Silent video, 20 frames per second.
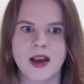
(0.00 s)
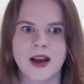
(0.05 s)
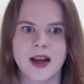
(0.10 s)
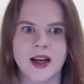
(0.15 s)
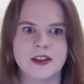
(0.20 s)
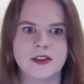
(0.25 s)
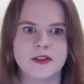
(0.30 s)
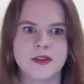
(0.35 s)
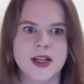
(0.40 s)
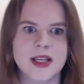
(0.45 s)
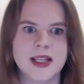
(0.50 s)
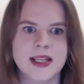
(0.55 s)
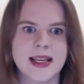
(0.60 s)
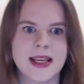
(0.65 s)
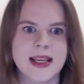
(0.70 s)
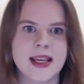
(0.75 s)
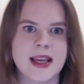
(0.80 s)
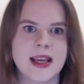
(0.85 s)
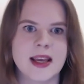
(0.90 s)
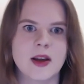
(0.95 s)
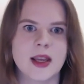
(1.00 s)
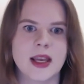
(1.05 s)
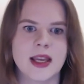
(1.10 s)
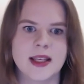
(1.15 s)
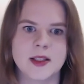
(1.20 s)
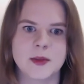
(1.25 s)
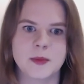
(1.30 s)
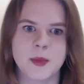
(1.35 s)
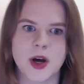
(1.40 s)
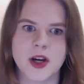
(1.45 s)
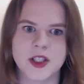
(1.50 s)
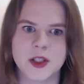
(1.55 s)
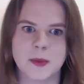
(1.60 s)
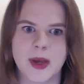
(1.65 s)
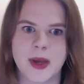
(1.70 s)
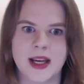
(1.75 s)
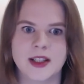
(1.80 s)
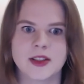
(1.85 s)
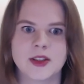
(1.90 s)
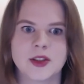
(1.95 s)
And finally, it's passed
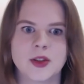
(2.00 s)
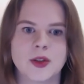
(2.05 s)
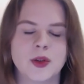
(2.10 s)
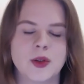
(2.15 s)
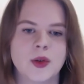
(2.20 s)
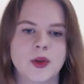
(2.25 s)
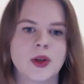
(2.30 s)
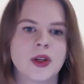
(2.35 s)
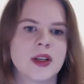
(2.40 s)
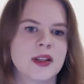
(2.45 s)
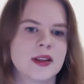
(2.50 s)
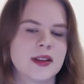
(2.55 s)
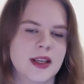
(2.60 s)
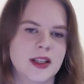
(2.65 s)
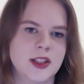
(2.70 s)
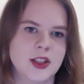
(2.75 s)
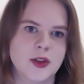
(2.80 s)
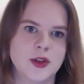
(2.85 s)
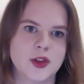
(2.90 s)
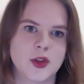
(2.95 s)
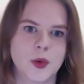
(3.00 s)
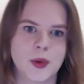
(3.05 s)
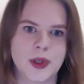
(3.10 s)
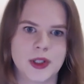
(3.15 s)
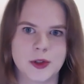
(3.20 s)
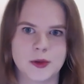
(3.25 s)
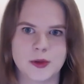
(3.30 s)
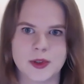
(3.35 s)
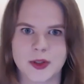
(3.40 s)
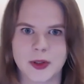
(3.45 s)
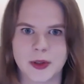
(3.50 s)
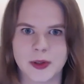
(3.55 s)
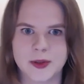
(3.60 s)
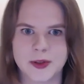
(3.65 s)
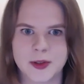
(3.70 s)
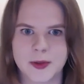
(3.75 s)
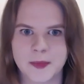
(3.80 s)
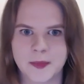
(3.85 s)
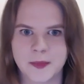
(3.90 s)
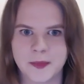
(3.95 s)
back to the use query
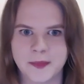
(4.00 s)
result.